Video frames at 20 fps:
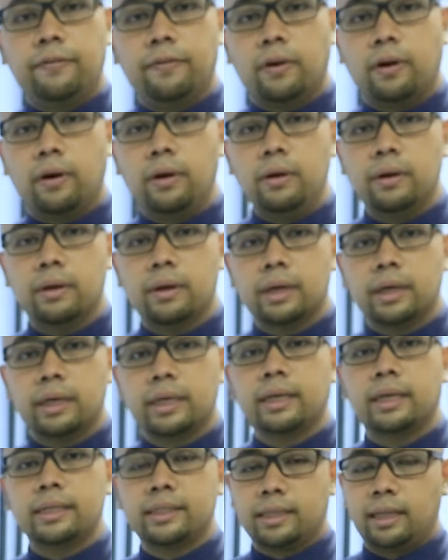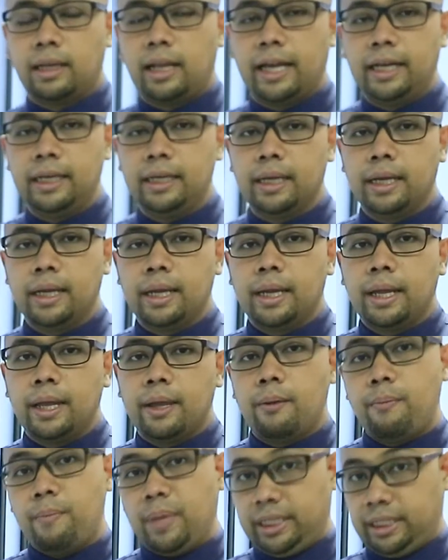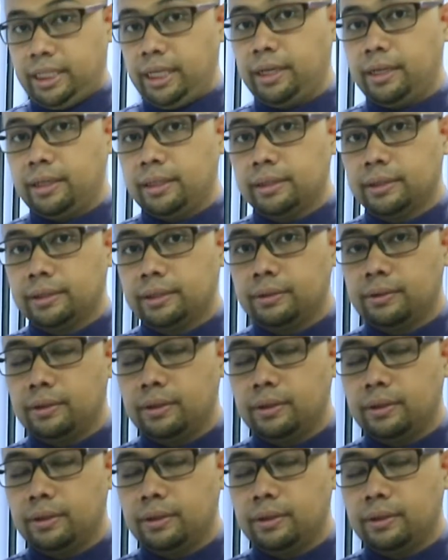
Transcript: for crystalline materials.